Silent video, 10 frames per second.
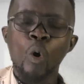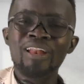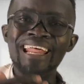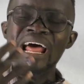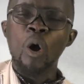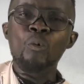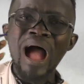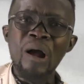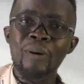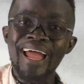on another
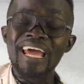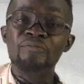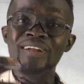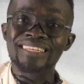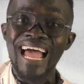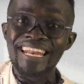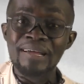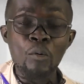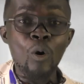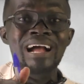Huawei, and if you
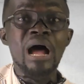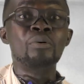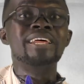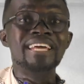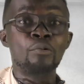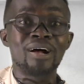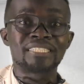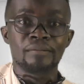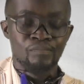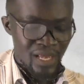Atadium, oh, come when you deal
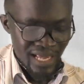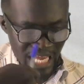once them.